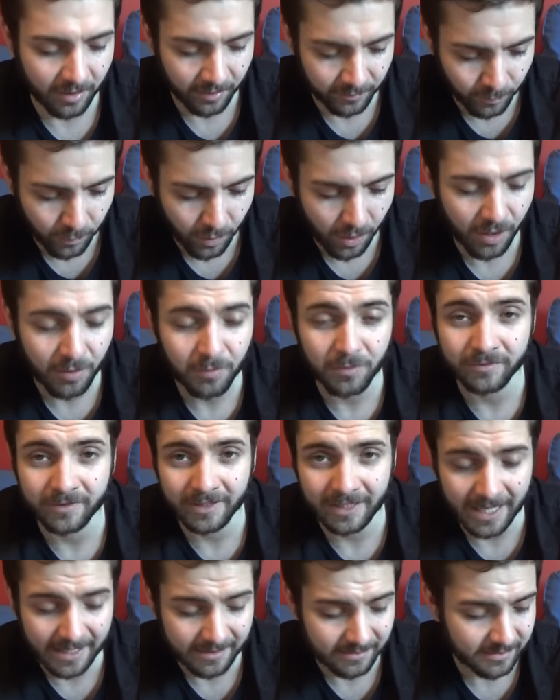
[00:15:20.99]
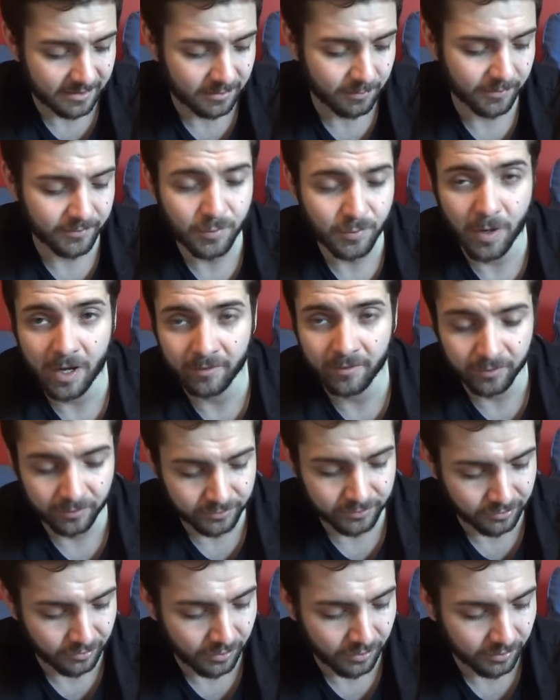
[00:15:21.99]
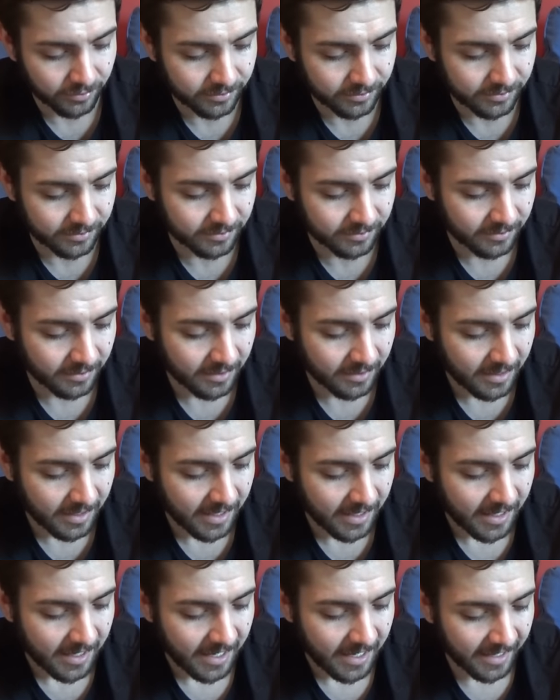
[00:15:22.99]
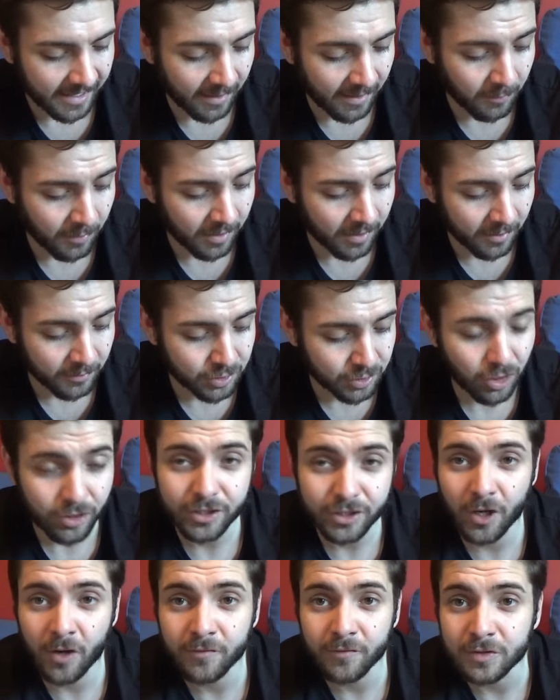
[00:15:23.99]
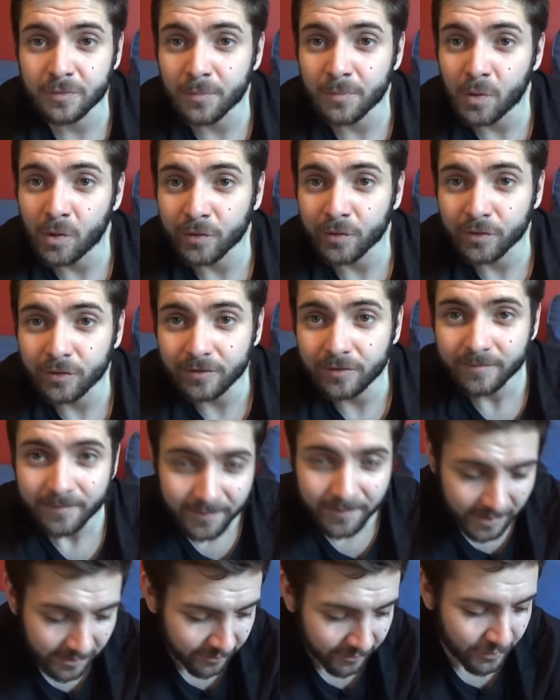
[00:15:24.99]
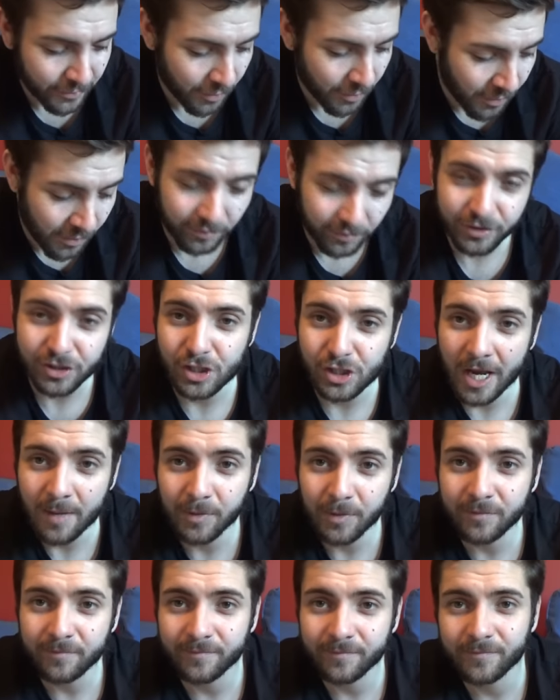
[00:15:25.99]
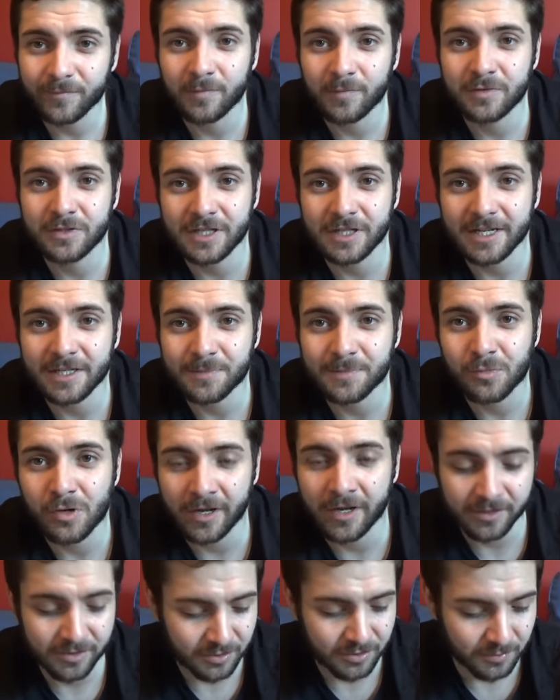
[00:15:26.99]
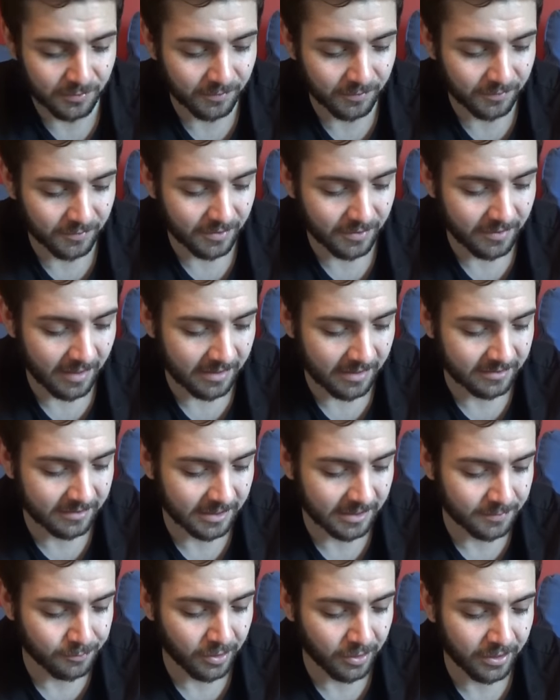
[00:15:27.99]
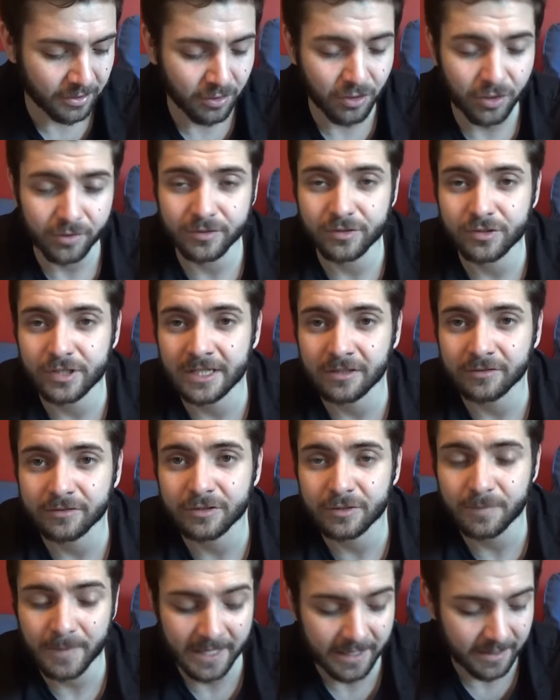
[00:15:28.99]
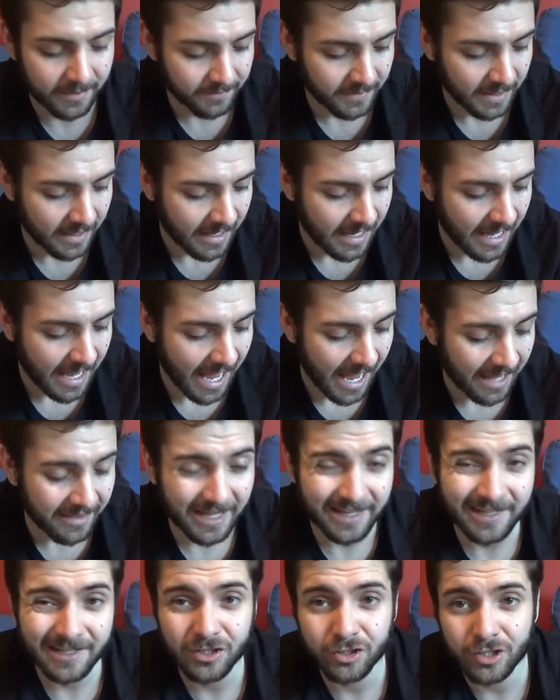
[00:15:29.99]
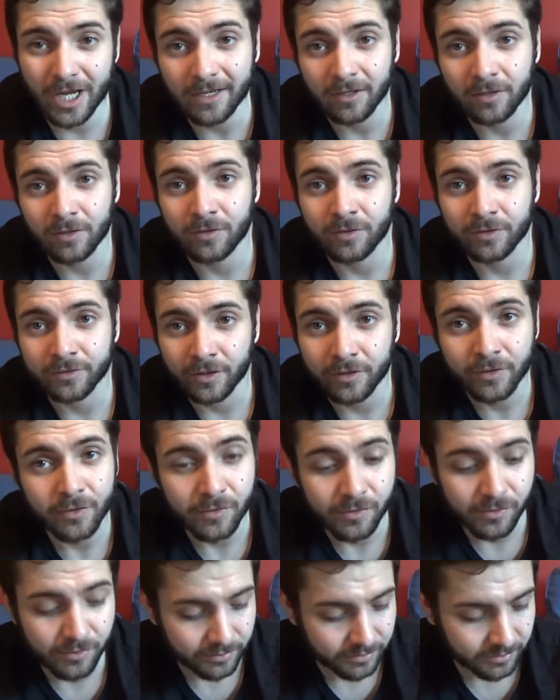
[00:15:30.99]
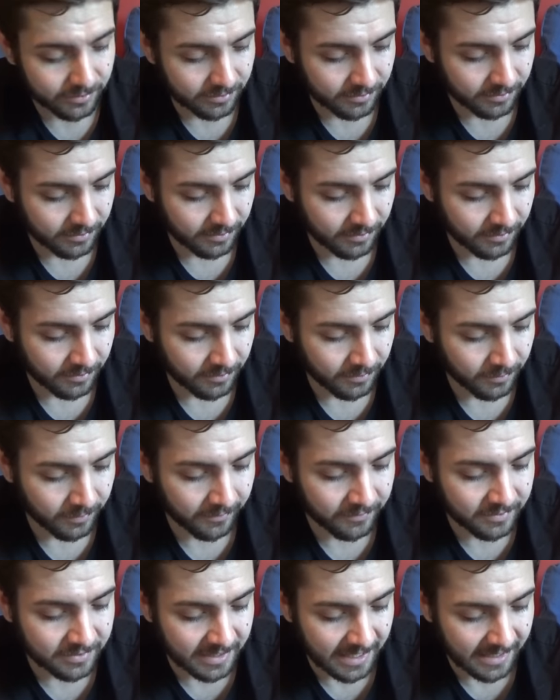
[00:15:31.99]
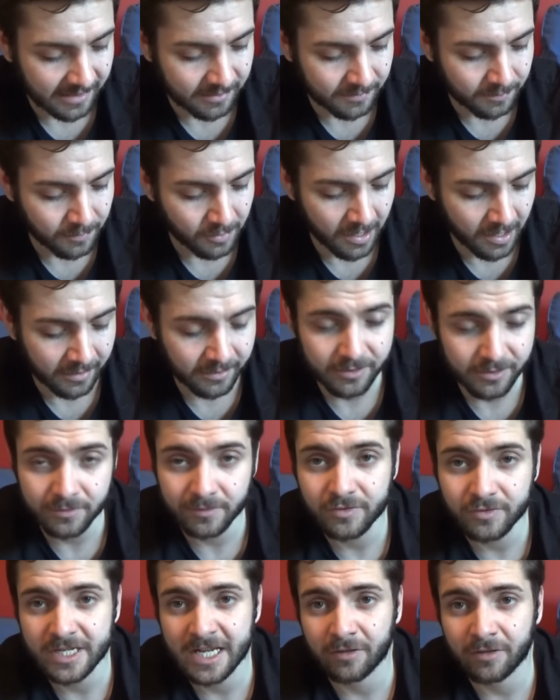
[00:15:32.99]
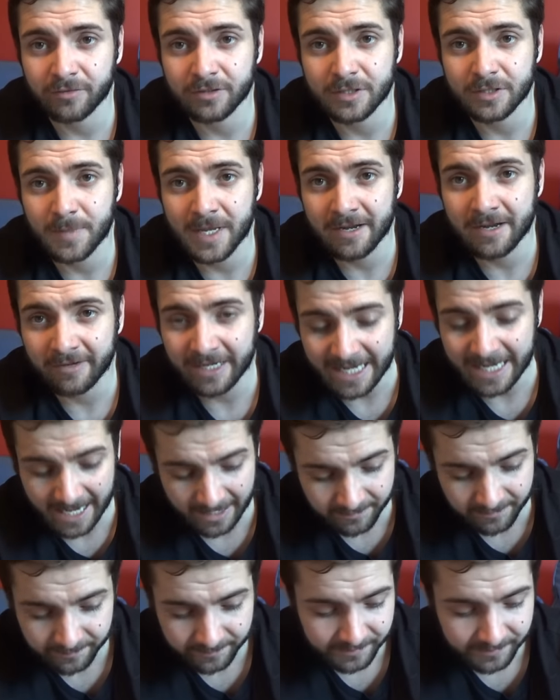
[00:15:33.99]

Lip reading: Warg with a Lance with 12 Hunter Hooks. And then we're trotting over to Mordor for an Orc Shaman with 6 Morannon Orcs with Shield and Spear. And then the Shadow Lord on horse with 6 Morannons with Shield and Spear again.